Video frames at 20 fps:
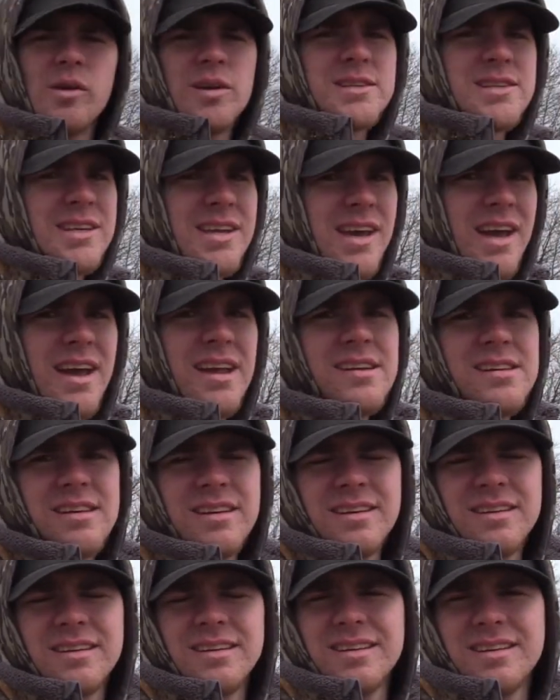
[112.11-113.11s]
once again,
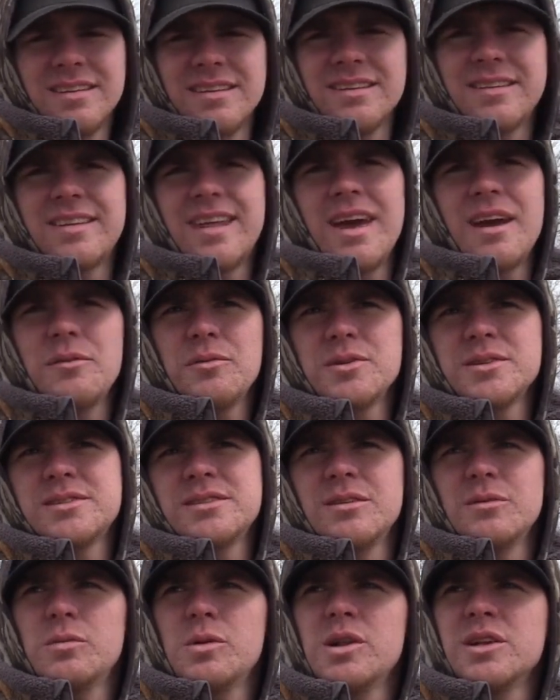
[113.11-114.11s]
that was
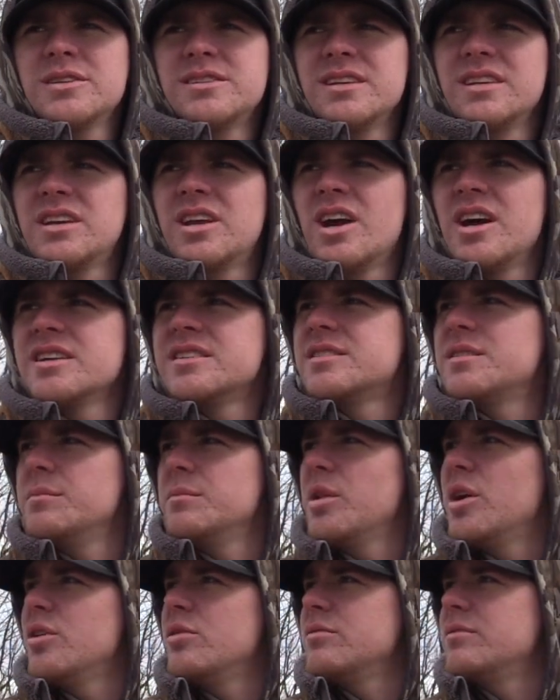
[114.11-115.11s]
the Wilson
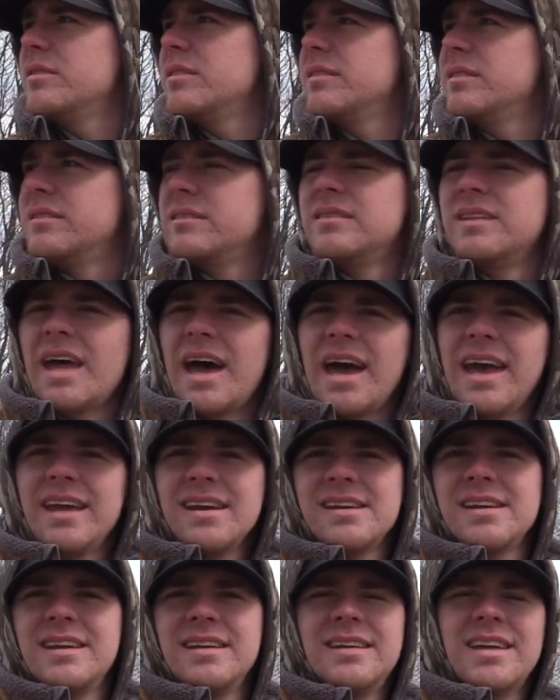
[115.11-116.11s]
custom load,
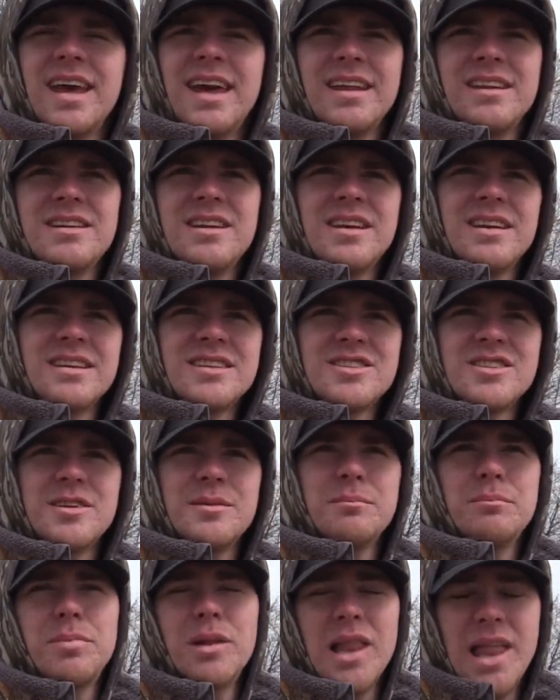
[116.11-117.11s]
9 and 10
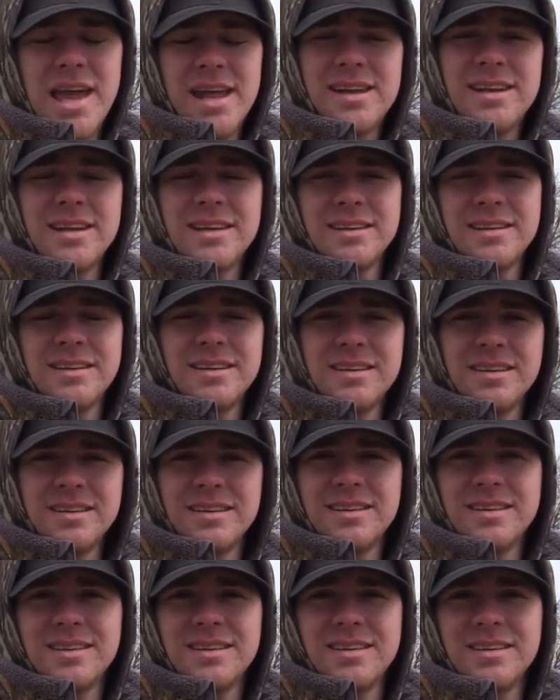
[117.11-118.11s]
blend.
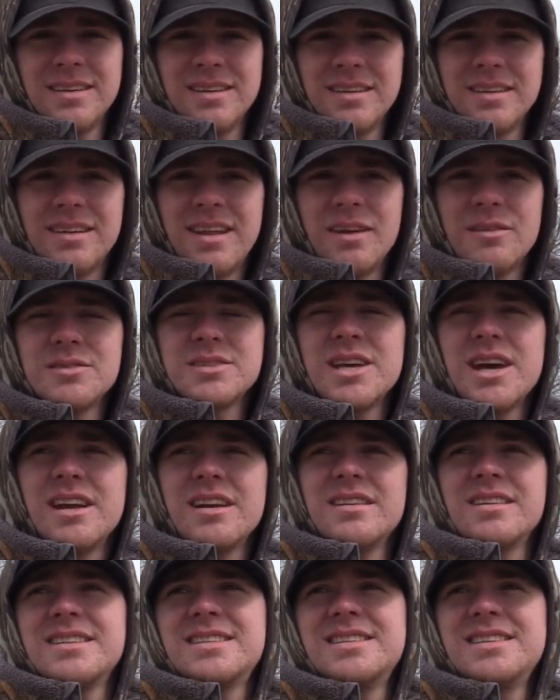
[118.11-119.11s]
That was out
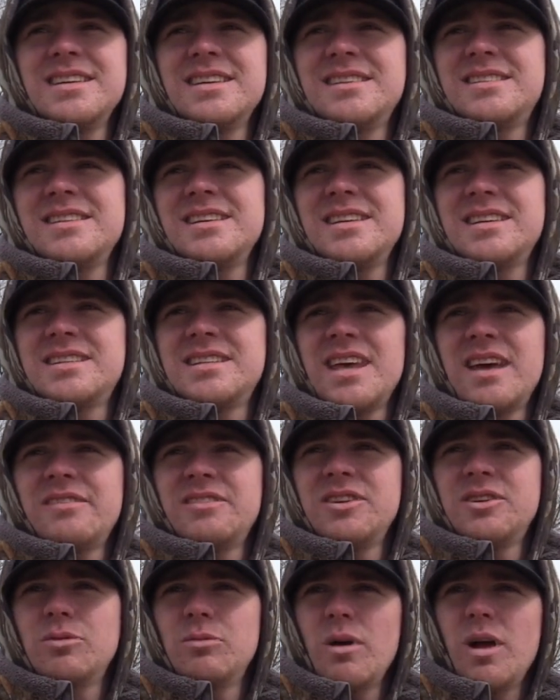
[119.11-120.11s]
of the CZ
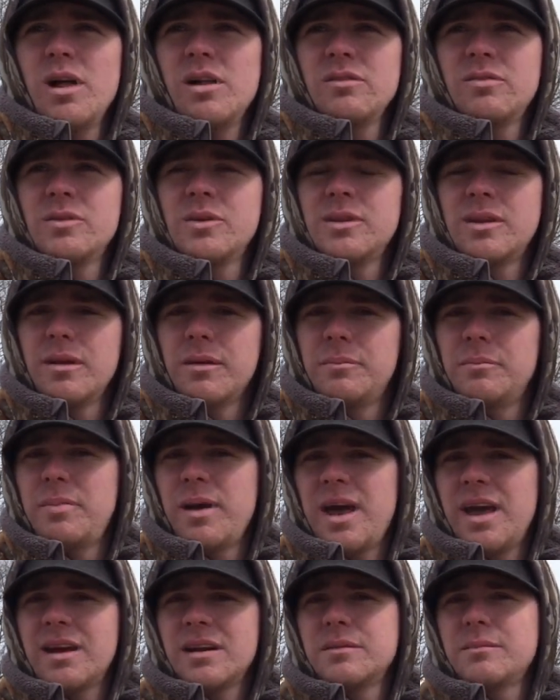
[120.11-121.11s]
712 with the
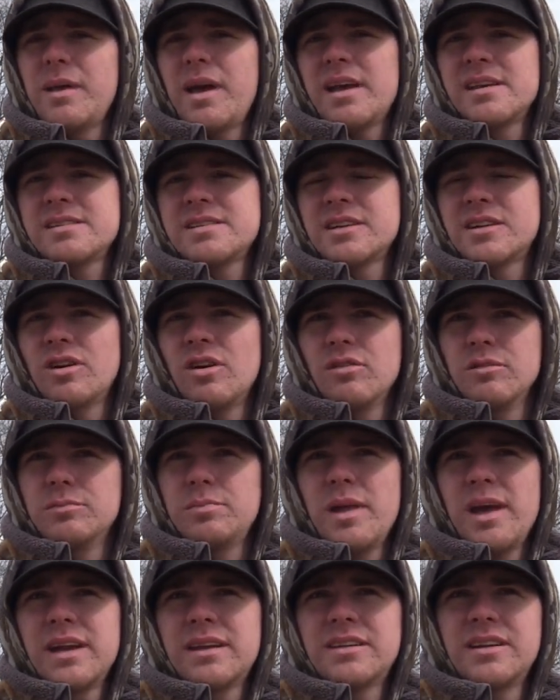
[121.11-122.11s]
Pattern Master Code
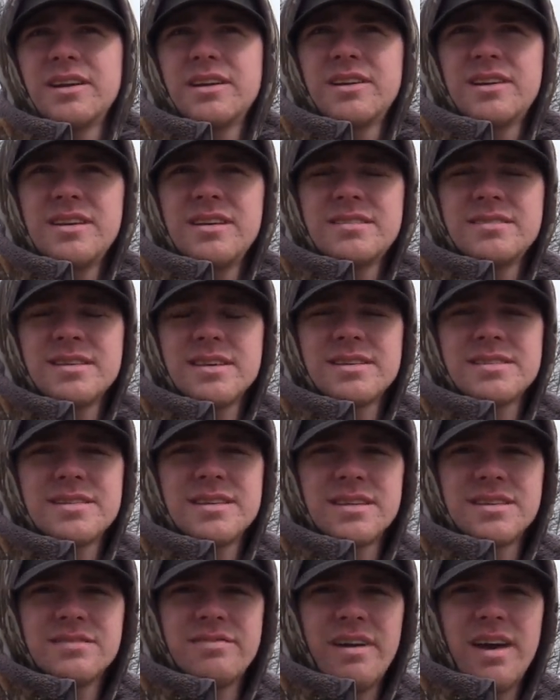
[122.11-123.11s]
Black Turkey
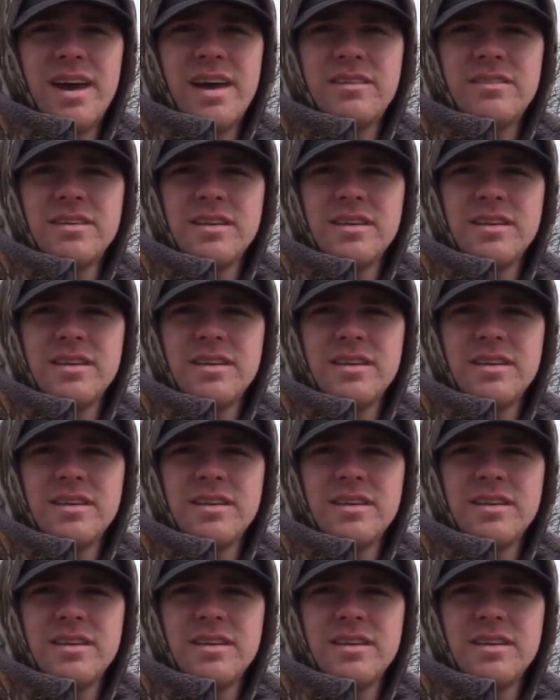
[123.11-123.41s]
665.